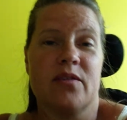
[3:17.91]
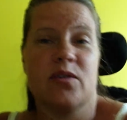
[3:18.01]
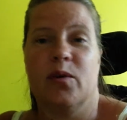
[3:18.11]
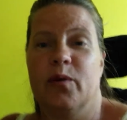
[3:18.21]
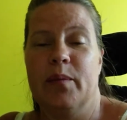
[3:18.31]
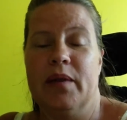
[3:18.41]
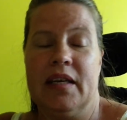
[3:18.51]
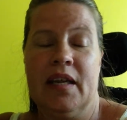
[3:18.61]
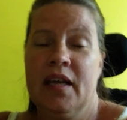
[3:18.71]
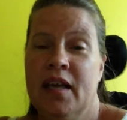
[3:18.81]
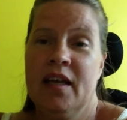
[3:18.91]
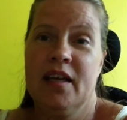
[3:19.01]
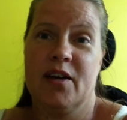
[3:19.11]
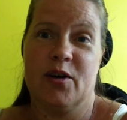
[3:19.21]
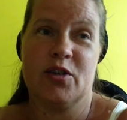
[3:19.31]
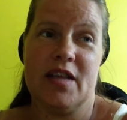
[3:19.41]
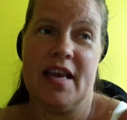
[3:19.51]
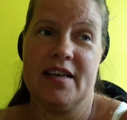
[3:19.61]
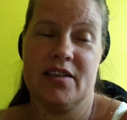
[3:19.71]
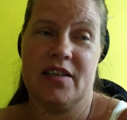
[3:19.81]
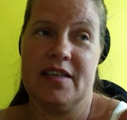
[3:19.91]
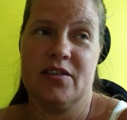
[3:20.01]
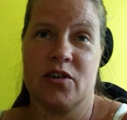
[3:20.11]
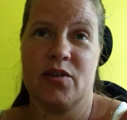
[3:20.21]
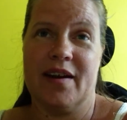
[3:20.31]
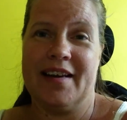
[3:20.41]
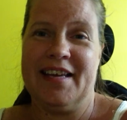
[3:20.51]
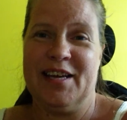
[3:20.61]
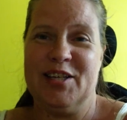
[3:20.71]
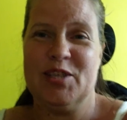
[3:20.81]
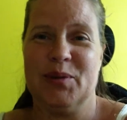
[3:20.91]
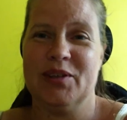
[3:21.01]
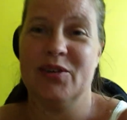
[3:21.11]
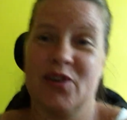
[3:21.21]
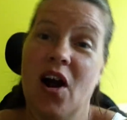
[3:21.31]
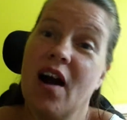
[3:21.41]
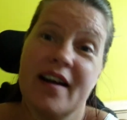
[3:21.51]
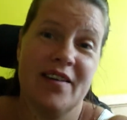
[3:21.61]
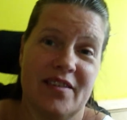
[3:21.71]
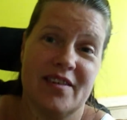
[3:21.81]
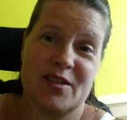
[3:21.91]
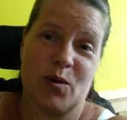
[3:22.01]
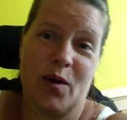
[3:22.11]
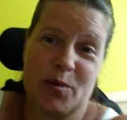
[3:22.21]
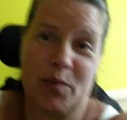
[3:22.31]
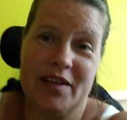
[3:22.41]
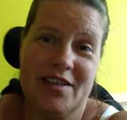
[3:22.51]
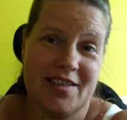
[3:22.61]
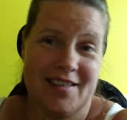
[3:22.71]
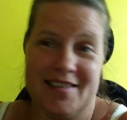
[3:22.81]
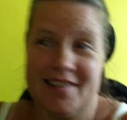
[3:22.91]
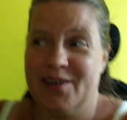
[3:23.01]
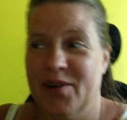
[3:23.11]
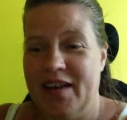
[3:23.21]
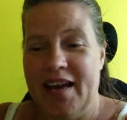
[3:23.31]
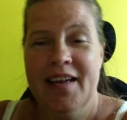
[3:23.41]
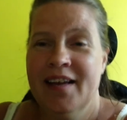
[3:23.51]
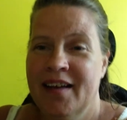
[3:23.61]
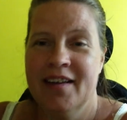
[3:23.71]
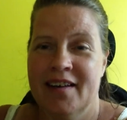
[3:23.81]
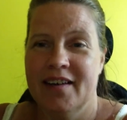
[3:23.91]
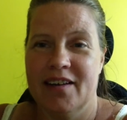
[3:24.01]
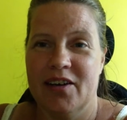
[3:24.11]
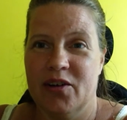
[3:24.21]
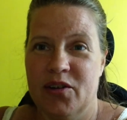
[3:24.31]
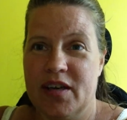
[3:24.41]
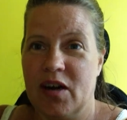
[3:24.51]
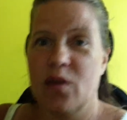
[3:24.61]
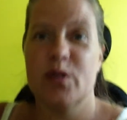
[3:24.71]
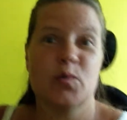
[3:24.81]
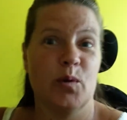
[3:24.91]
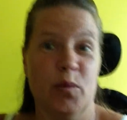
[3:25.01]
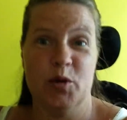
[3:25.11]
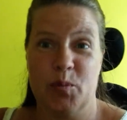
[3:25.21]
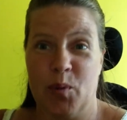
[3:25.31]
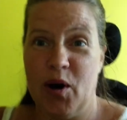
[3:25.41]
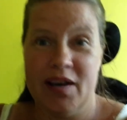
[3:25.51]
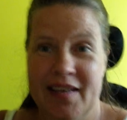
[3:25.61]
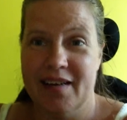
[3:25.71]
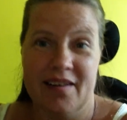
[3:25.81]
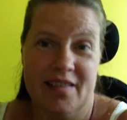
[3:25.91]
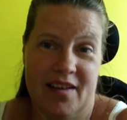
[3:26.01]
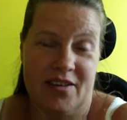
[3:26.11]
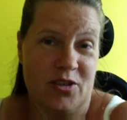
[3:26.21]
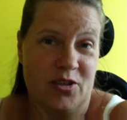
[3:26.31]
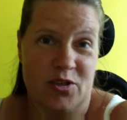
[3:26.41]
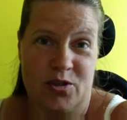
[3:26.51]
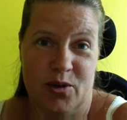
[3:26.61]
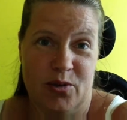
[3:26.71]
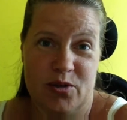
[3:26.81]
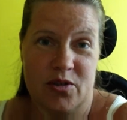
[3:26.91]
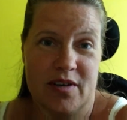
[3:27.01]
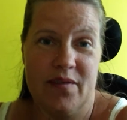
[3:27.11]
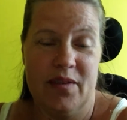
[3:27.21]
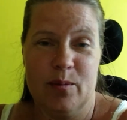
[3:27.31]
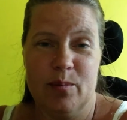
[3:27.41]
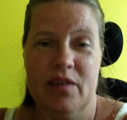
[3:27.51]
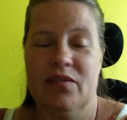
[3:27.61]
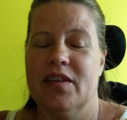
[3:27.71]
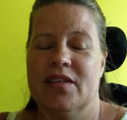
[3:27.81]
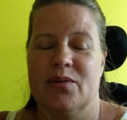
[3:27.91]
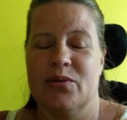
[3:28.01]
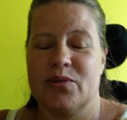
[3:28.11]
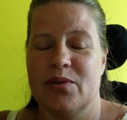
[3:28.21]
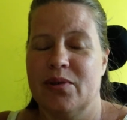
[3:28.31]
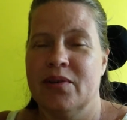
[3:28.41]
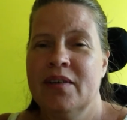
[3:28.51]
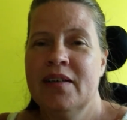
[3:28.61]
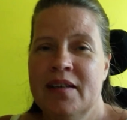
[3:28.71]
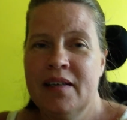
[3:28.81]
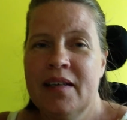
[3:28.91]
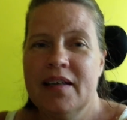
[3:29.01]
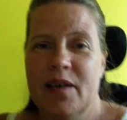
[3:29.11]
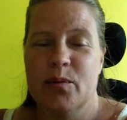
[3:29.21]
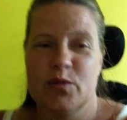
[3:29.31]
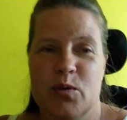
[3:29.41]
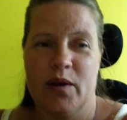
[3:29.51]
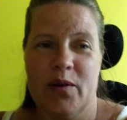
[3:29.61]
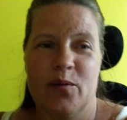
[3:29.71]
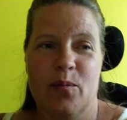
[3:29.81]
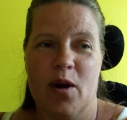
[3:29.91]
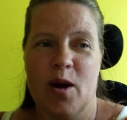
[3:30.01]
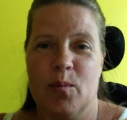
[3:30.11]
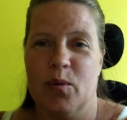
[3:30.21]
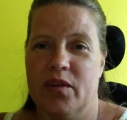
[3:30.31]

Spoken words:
So, to then turn around and get into a little car, even as a quadriplegic, it's like, okay, you got all this room when you're parking and everything else because you're so used to driving the big vehicles. So it was quite remarkable.